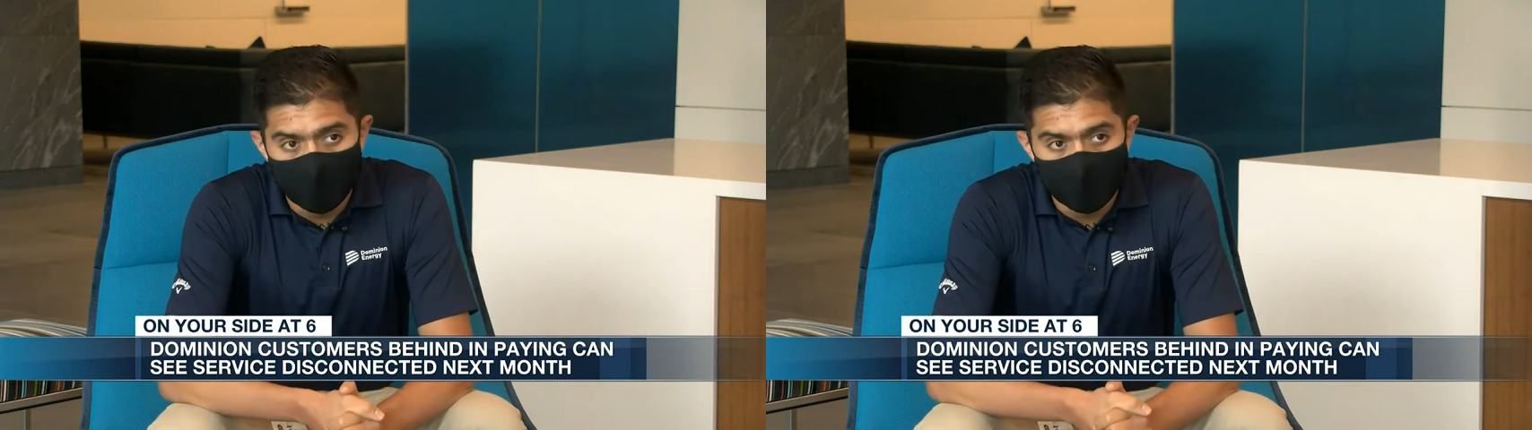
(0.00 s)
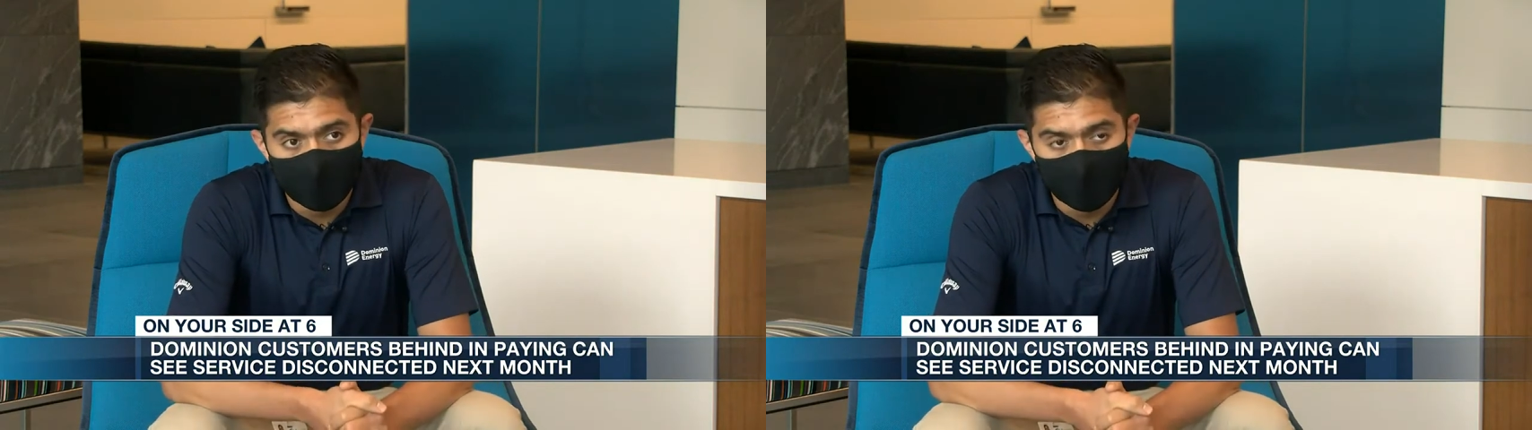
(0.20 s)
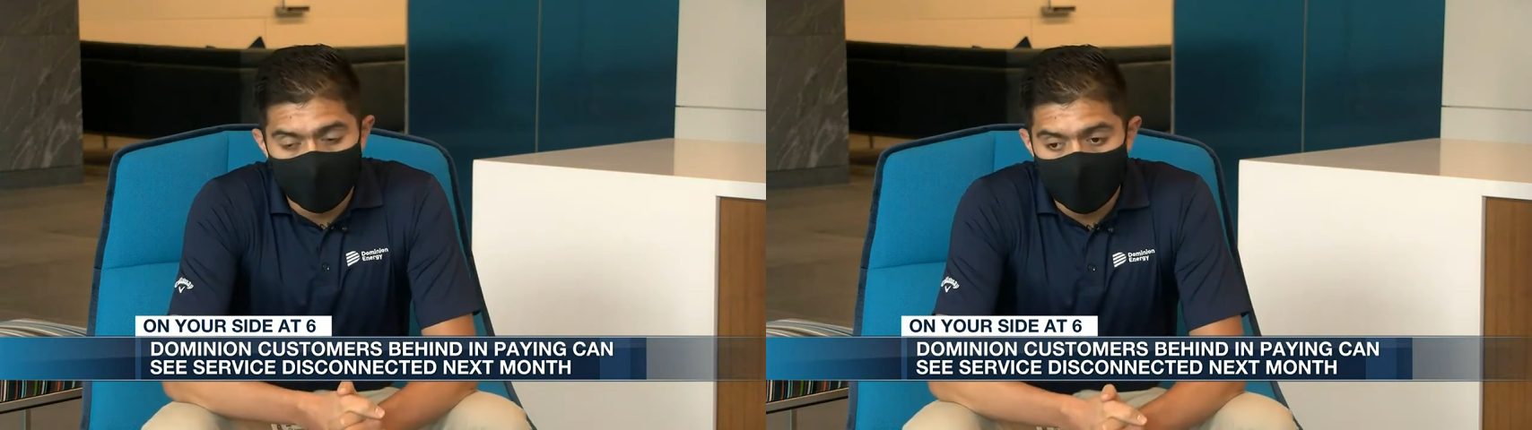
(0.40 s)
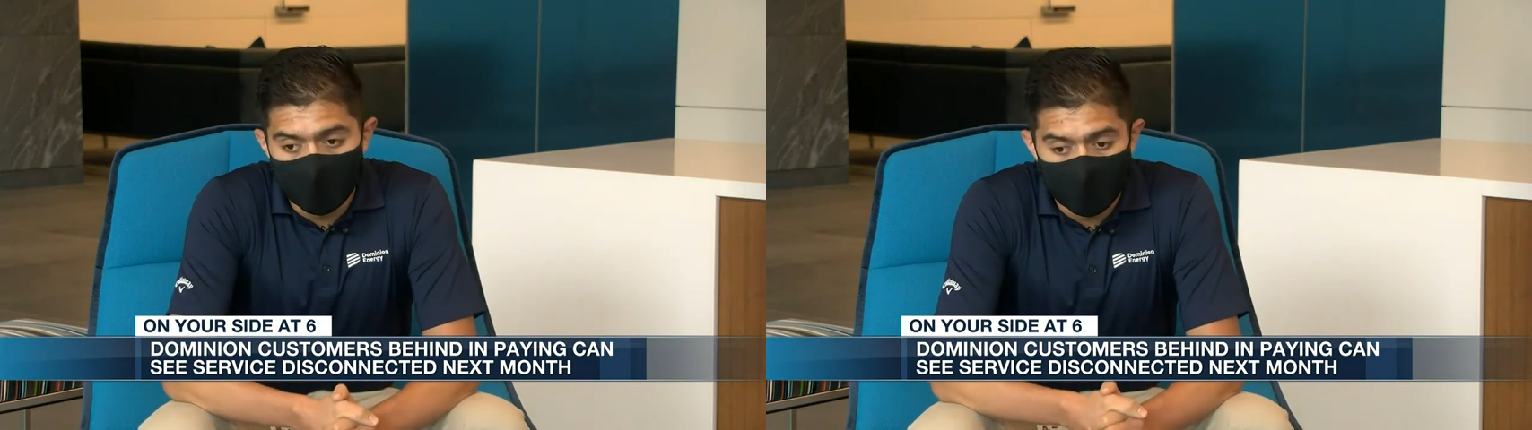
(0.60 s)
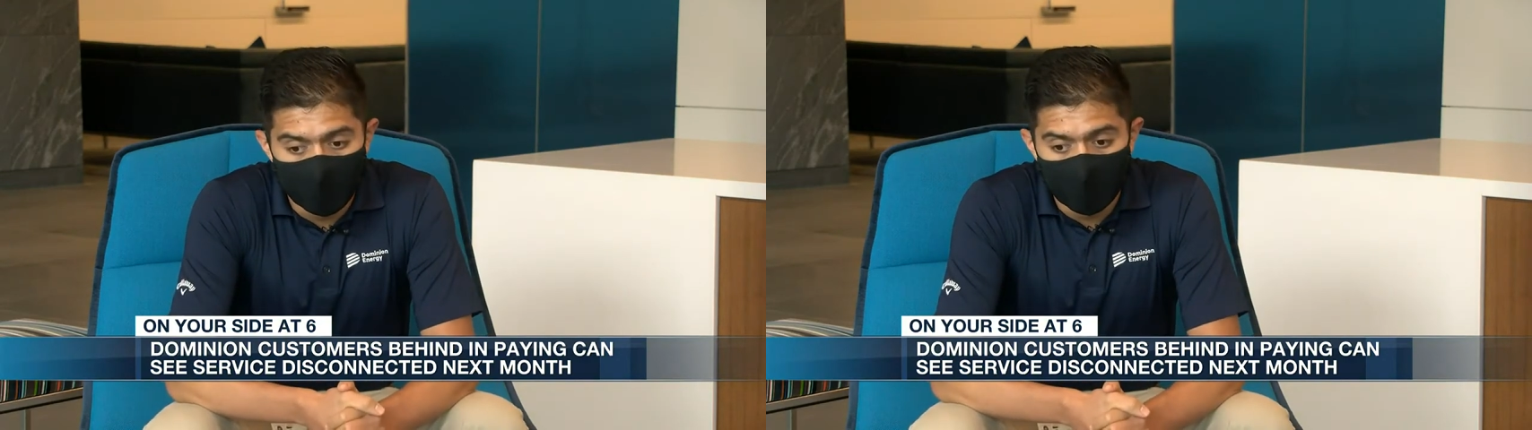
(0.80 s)
make sure that
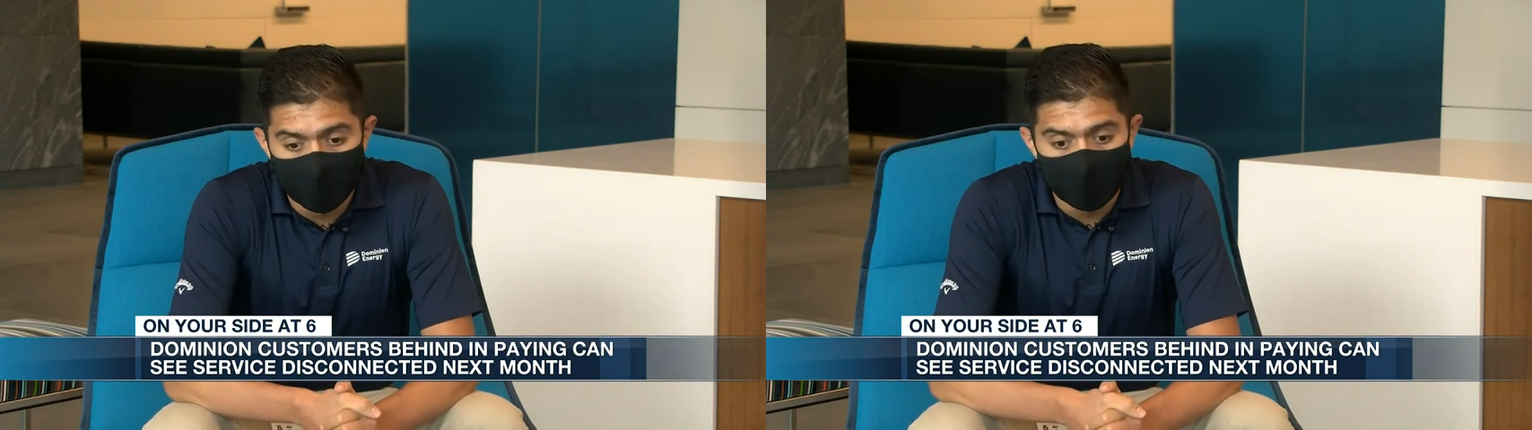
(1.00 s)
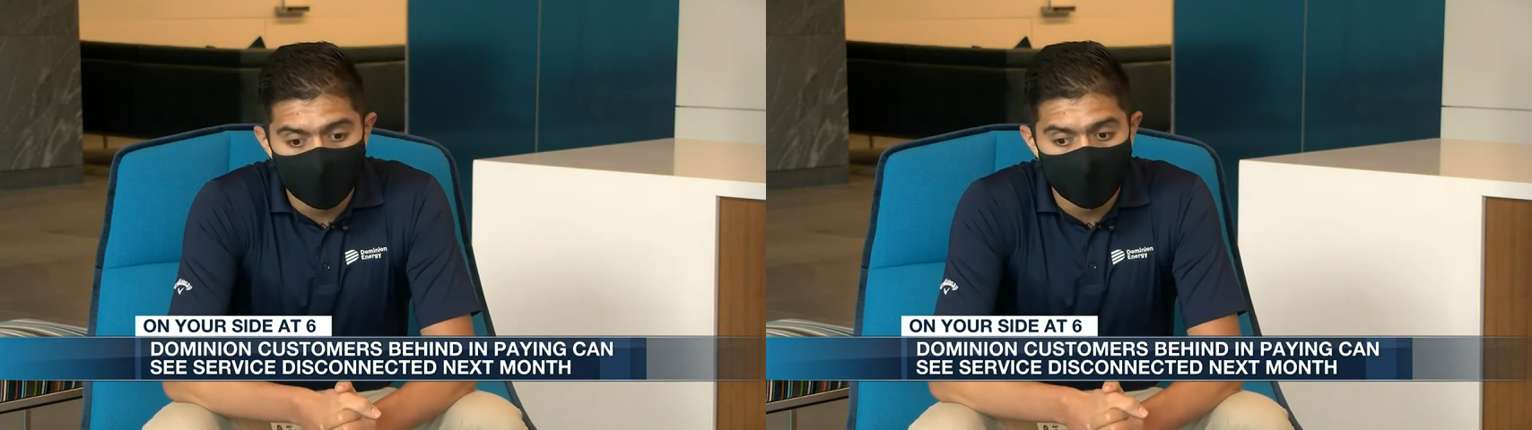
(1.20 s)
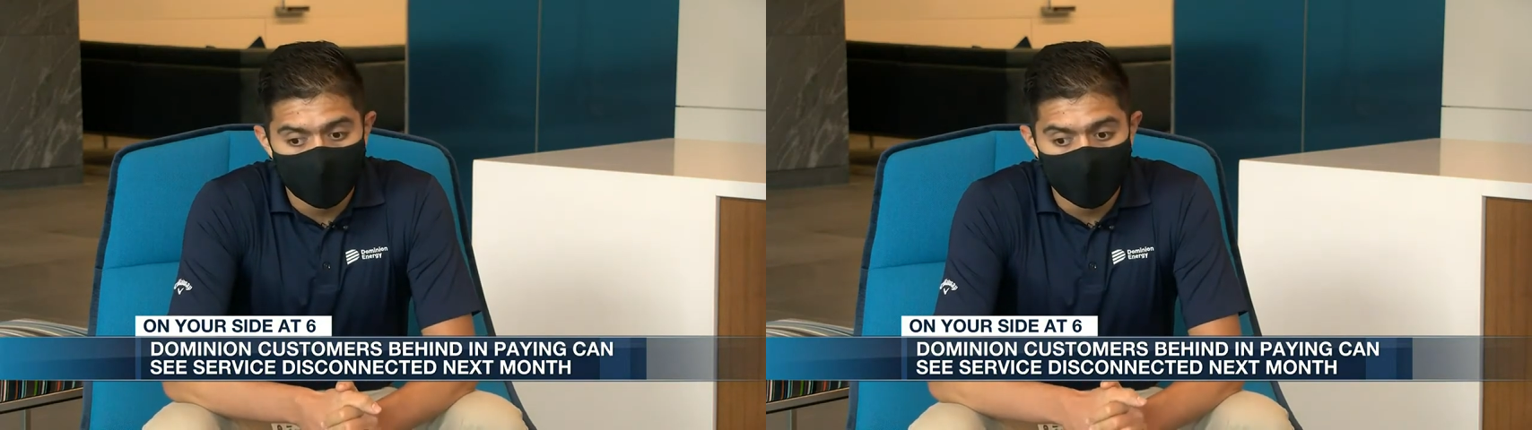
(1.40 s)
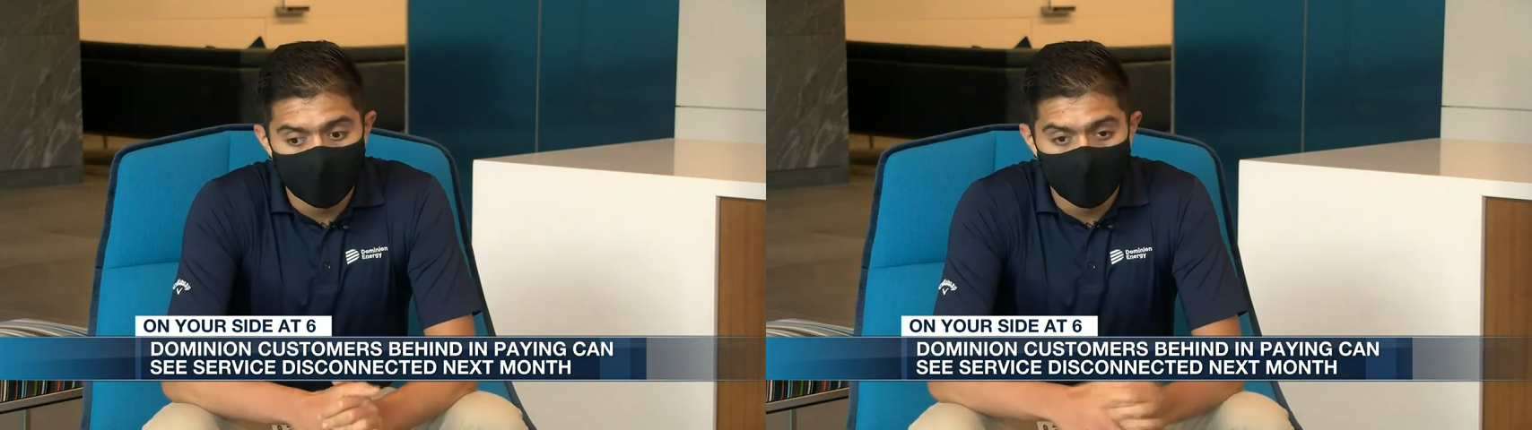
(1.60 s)
customers are